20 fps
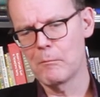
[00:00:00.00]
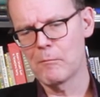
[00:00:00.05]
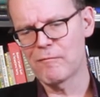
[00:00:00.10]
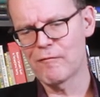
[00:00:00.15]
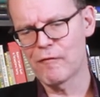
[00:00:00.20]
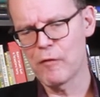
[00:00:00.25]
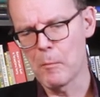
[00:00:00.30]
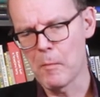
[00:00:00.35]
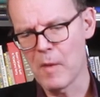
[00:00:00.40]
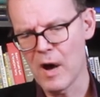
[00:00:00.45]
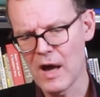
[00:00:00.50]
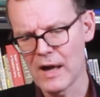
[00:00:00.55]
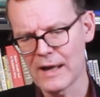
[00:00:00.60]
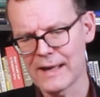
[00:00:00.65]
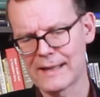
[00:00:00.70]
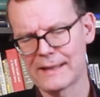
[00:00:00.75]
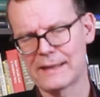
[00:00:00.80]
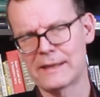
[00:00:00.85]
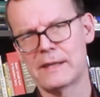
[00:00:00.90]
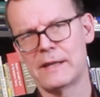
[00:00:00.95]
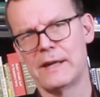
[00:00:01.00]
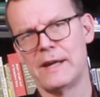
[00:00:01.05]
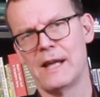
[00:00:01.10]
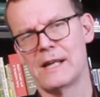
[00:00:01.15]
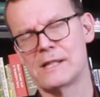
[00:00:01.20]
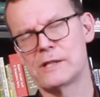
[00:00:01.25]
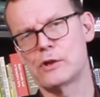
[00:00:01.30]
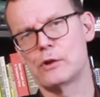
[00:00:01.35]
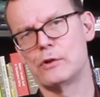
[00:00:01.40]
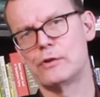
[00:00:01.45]
the market
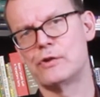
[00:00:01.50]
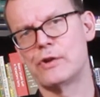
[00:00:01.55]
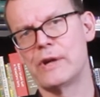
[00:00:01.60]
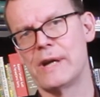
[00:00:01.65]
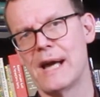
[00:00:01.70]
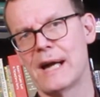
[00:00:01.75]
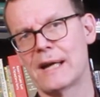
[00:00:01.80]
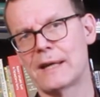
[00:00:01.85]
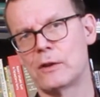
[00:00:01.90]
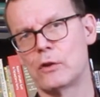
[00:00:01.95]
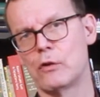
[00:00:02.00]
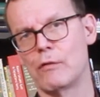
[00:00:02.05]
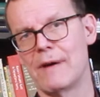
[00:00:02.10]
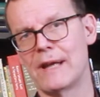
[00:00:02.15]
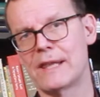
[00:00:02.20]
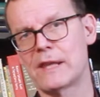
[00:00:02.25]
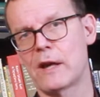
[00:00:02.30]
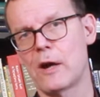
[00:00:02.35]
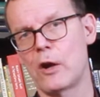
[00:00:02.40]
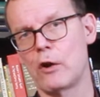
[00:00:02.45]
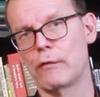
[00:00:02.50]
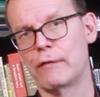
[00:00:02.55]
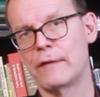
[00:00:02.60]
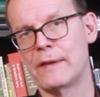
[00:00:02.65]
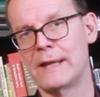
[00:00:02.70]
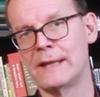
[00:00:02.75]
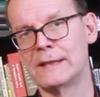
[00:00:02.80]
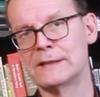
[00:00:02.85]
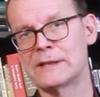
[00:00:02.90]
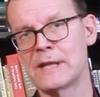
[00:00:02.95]
doesn't react to that kind of
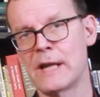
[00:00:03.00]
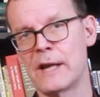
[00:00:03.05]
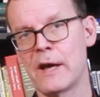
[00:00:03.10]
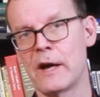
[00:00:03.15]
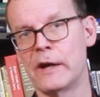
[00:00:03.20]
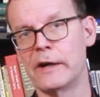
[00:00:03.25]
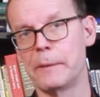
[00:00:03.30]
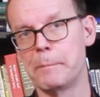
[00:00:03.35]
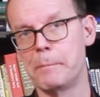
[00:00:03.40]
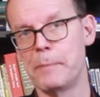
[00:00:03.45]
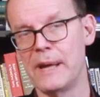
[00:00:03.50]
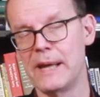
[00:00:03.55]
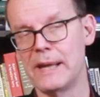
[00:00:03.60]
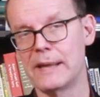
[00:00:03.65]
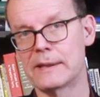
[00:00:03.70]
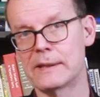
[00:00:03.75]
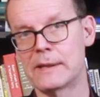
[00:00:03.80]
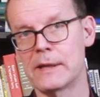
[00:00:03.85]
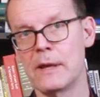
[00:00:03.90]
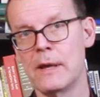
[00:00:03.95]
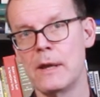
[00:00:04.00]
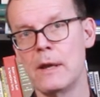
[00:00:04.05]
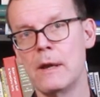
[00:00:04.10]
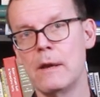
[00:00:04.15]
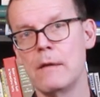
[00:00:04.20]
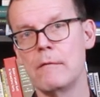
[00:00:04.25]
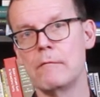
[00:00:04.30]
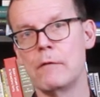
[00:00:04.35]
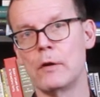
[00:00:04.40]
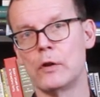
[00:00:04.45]
things, and I repeat,
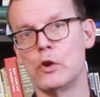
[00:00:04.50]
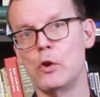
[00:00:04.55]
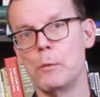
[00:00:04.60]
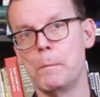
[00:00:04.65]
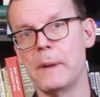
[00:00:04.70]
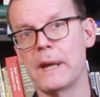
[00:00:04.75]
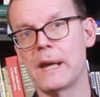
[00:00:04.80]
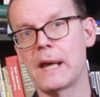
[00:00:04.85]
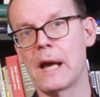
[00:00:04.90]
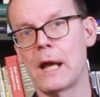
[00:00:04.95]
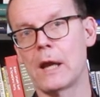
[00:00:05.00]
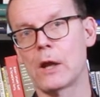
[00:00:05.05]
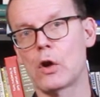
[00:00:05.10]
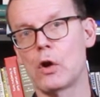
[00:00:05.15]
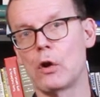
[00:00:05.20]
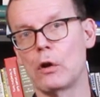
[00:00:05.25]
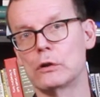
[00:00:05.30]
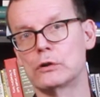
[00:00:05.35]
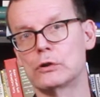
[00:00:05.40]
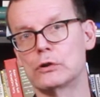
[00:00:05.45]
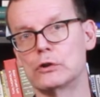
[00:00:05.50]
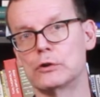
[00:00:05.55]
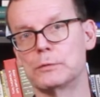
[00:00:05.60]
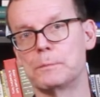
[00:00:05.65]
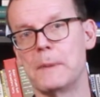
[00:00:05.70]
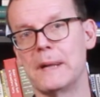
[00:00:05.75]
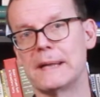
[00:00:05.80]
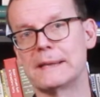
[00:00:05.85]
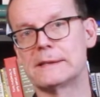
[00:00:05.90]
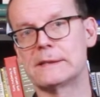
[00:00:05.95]
the typical Colossus
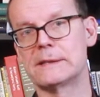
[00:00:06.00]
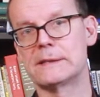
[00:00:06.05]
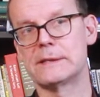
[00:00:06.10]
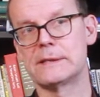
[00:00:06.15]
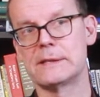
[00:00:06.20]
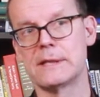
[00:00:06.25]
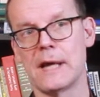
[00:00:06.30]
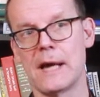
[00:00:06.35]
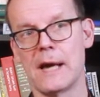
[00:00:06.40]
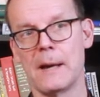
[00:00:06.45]
Bets